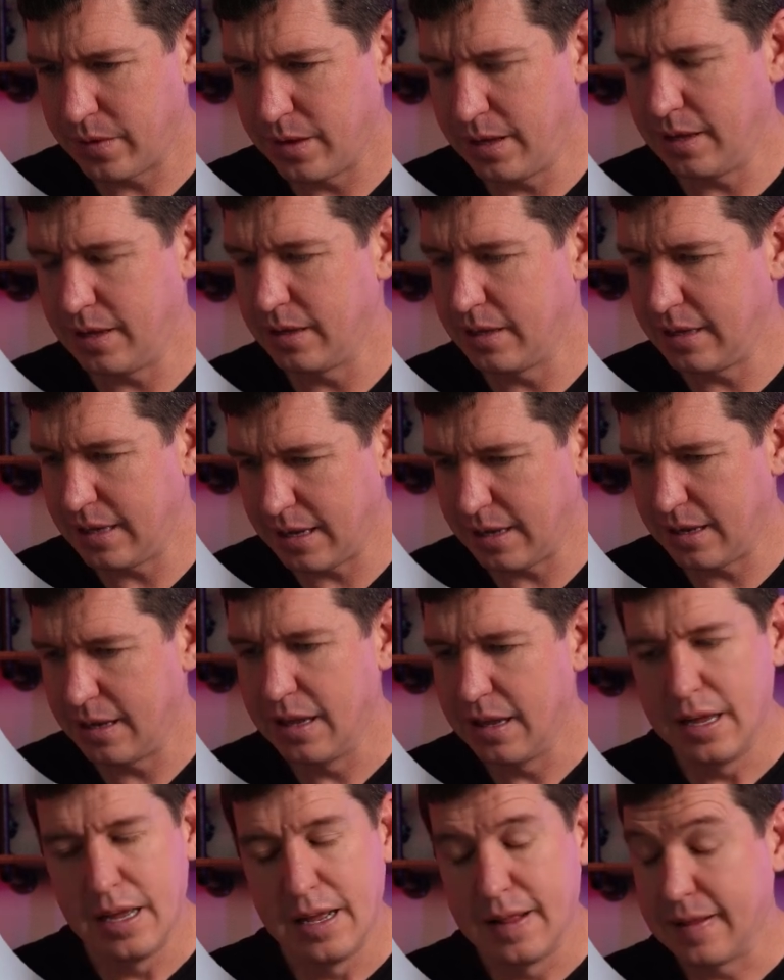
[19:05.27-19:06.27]
Yeah,
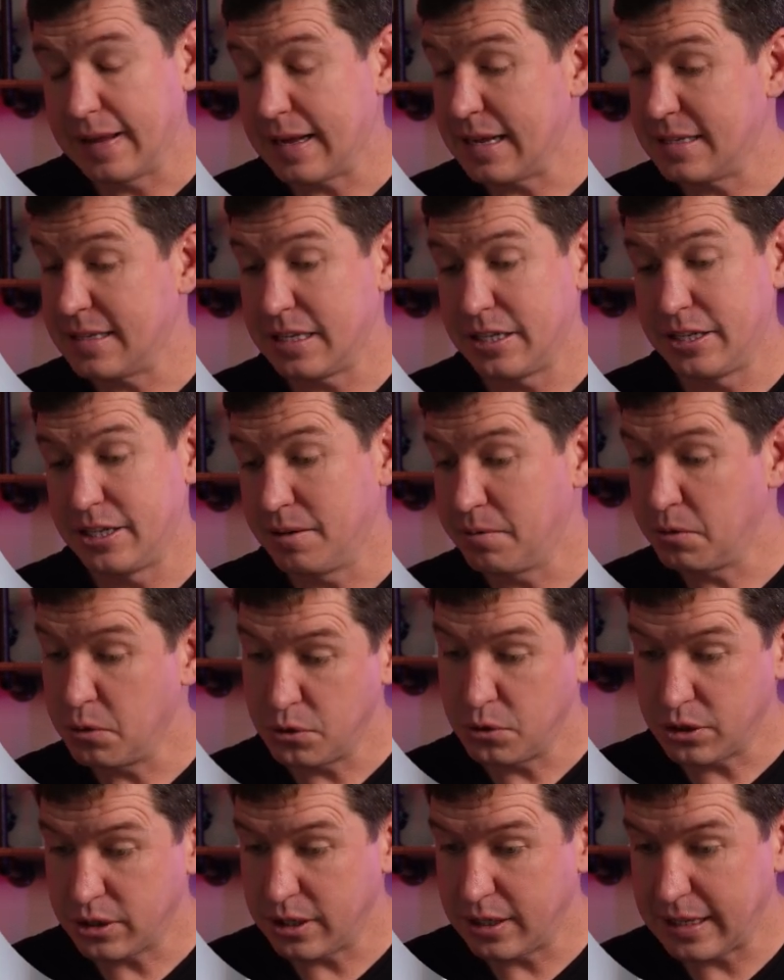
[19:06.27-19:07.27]
like I said, you never know
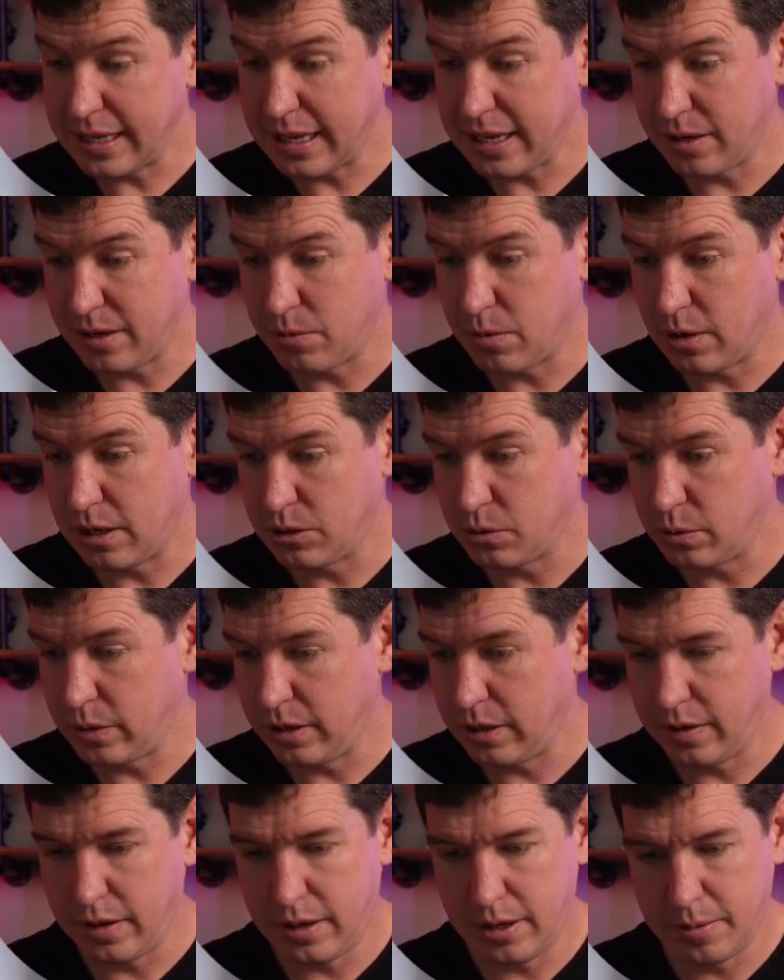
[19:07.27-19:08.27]
what you're gonna get in
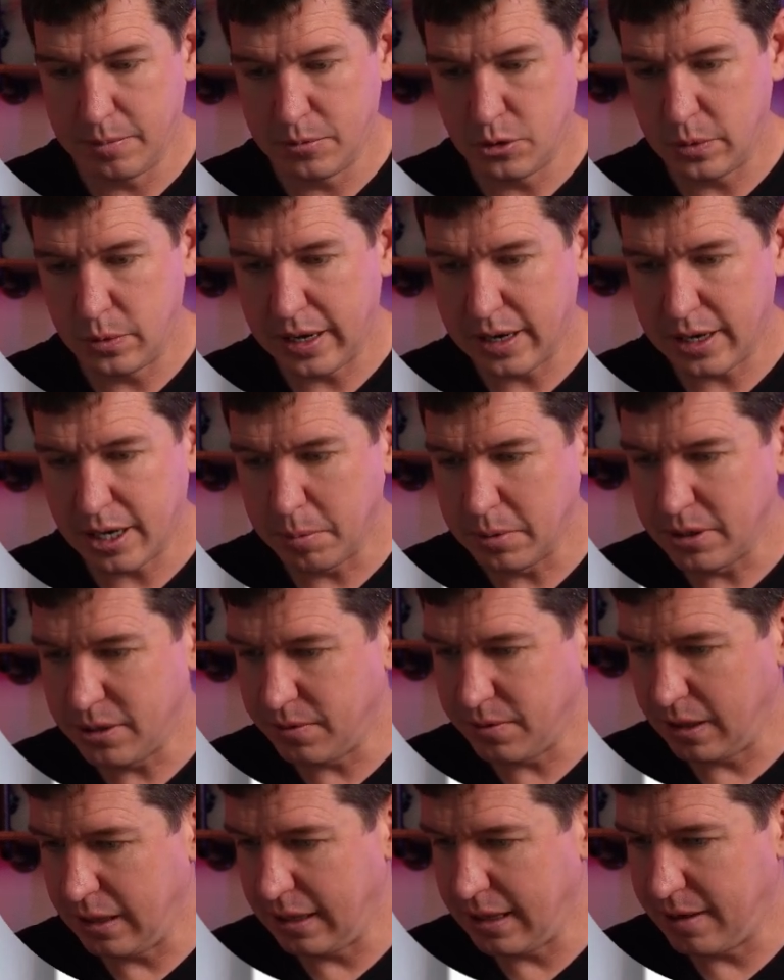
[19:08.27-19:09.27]
Roswell. So we got a couple
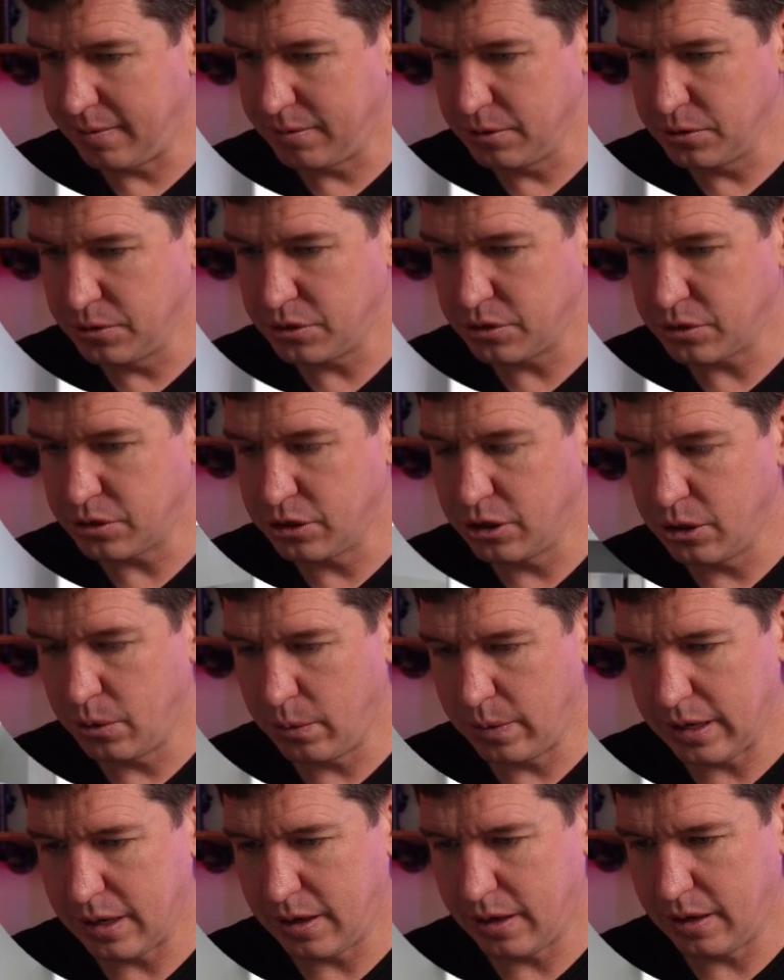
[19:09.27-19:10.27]
different levels
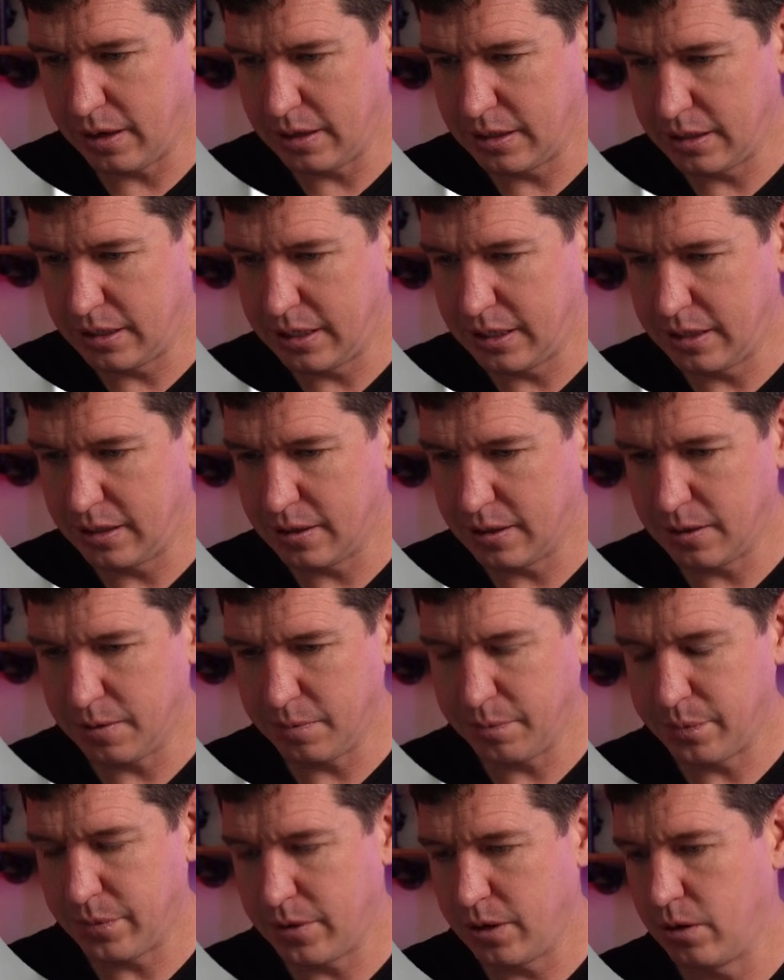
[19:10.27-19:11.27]
going on here.
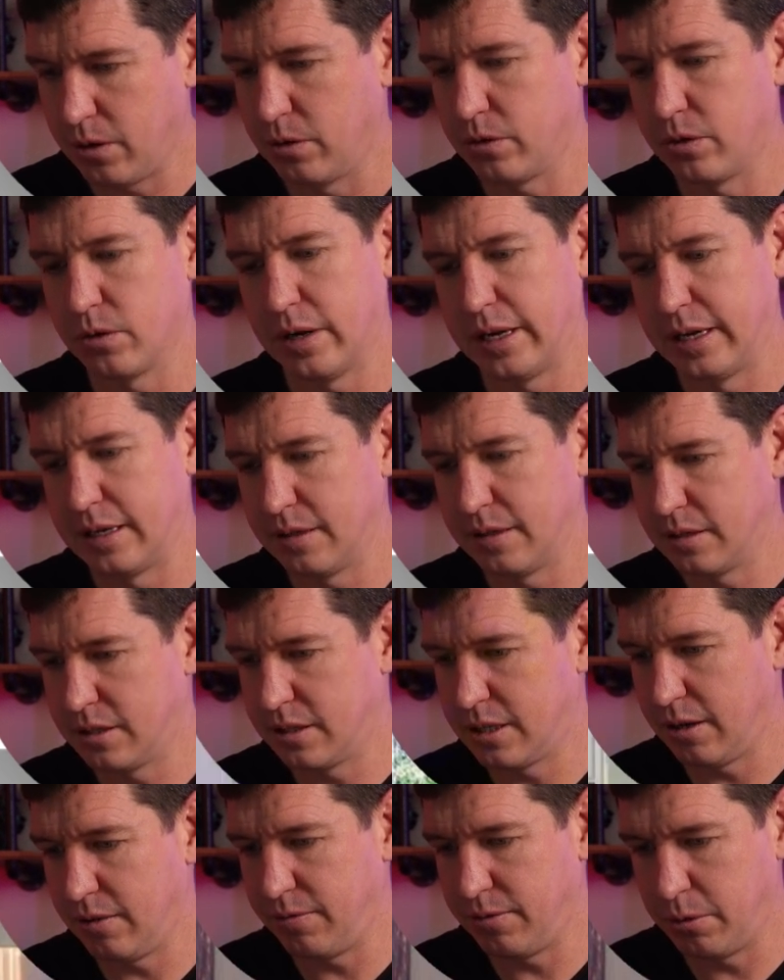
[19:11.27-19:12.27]
Oh, great,
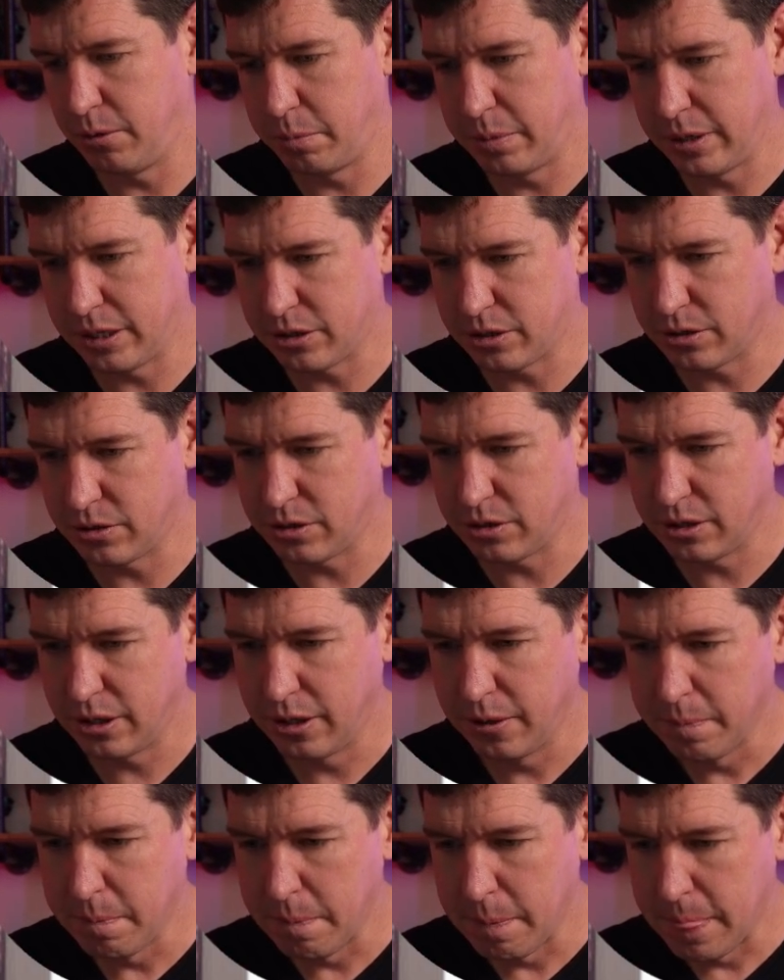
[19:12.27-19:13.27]
cell phone pictures.
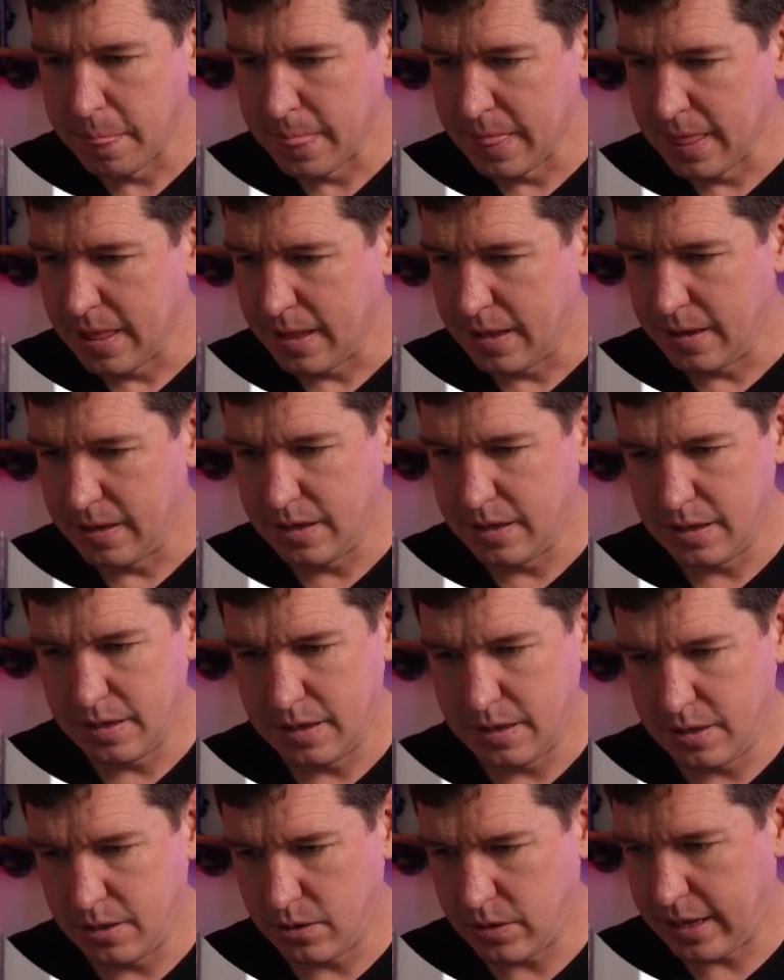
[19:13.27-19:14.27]

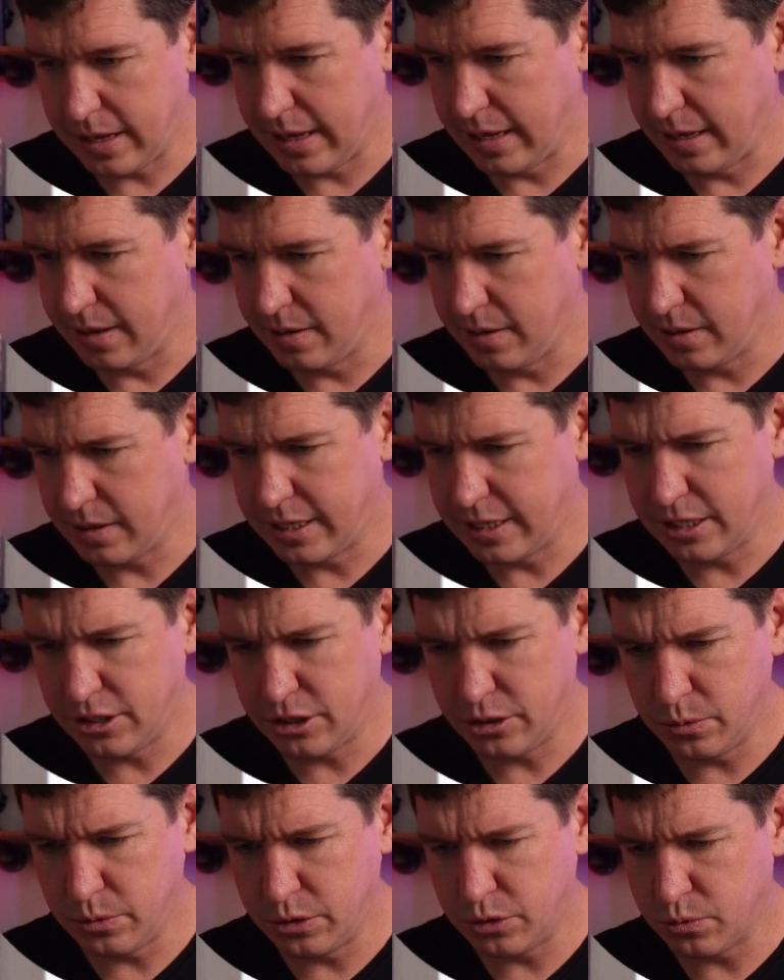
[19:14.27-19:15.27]
Okay,
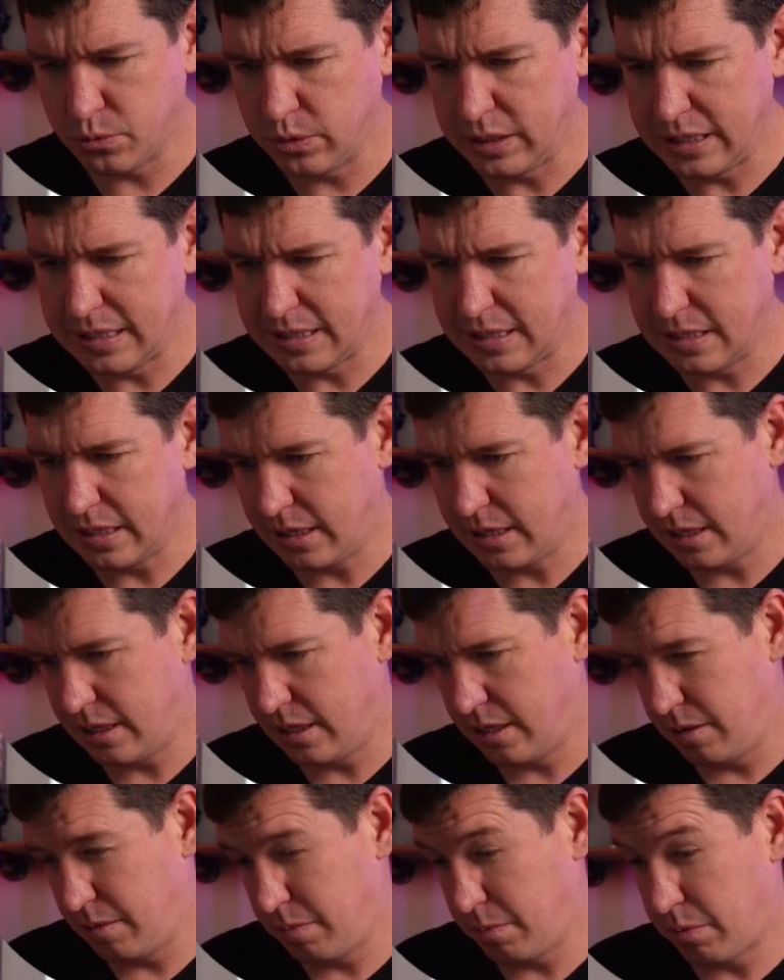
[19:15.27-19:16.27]
kitchen was
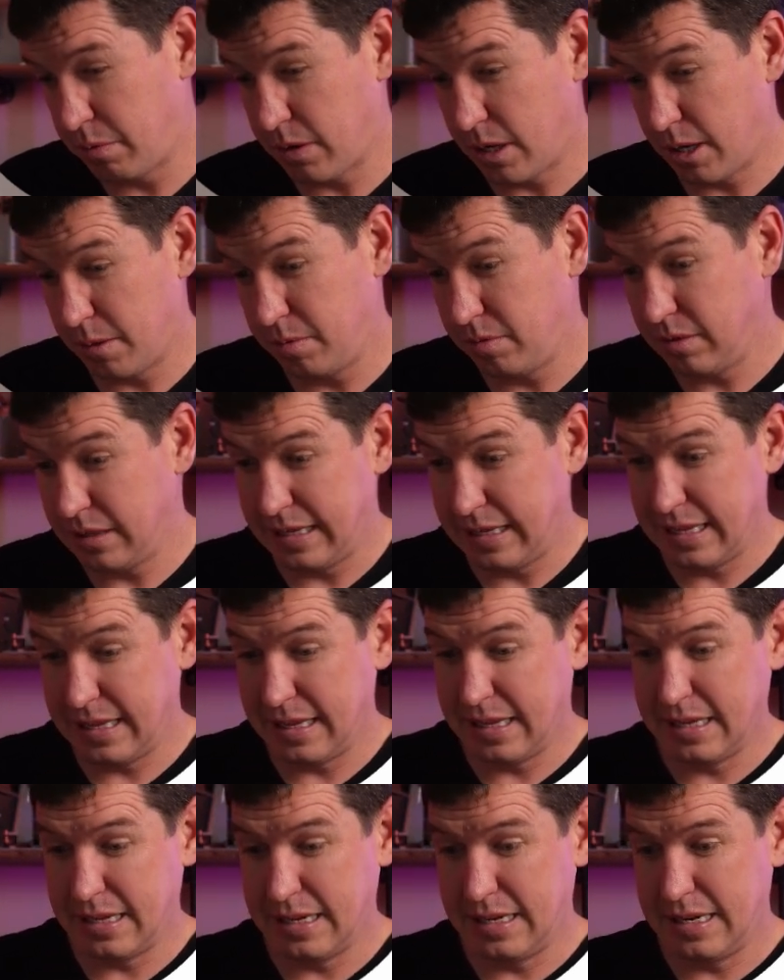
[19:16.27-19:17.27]
redone probably
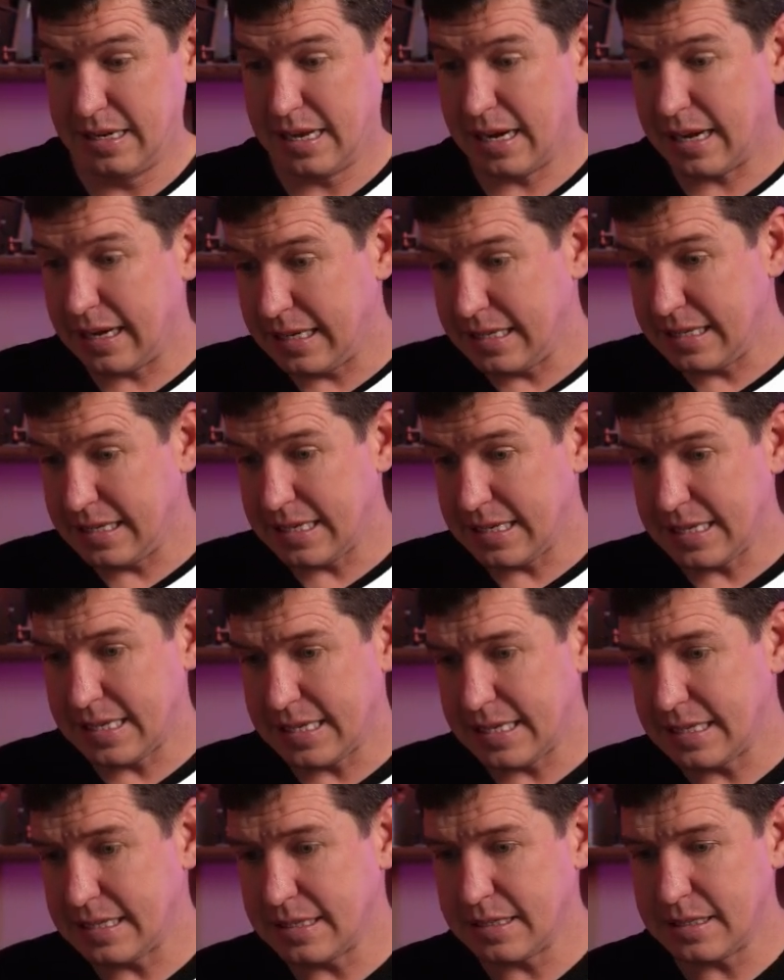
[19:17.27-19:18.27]
in the
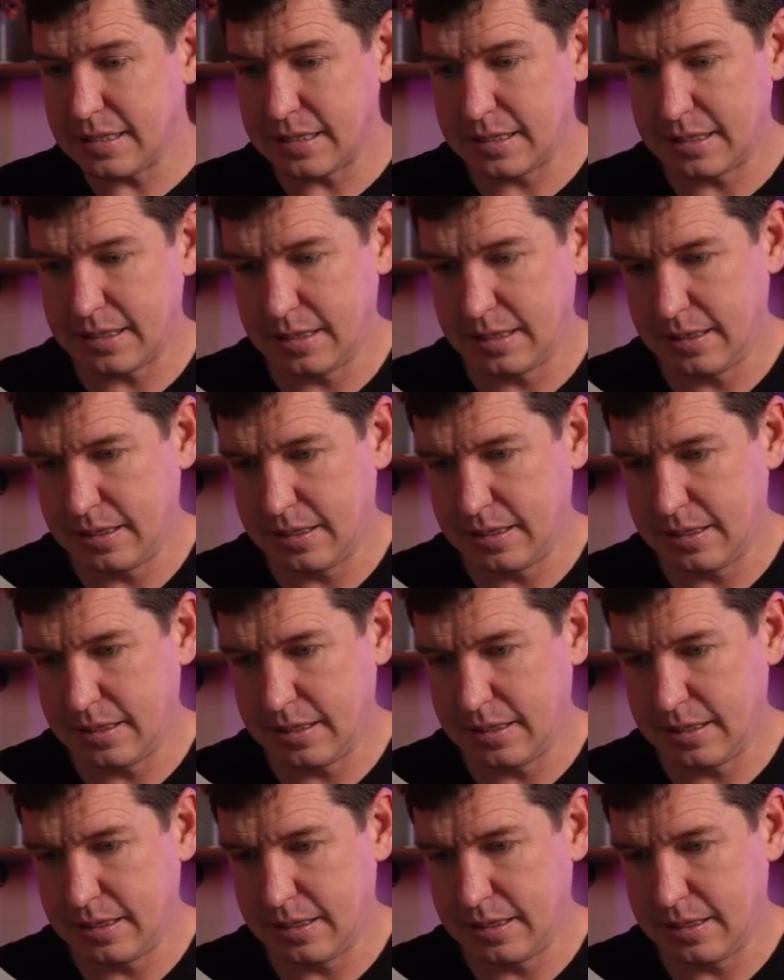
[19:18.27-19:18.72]
90s.